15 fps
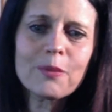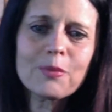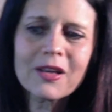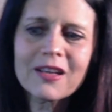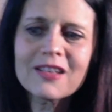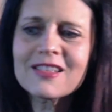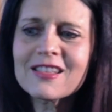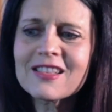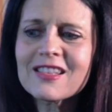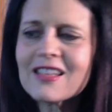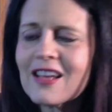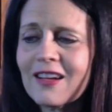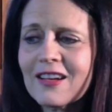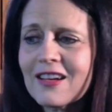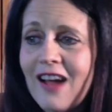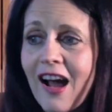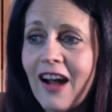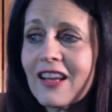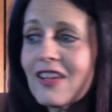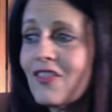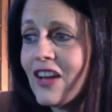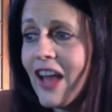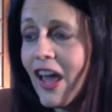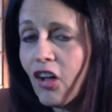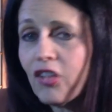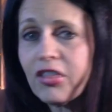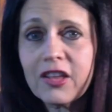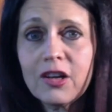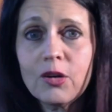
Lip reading: because it's not even healthy.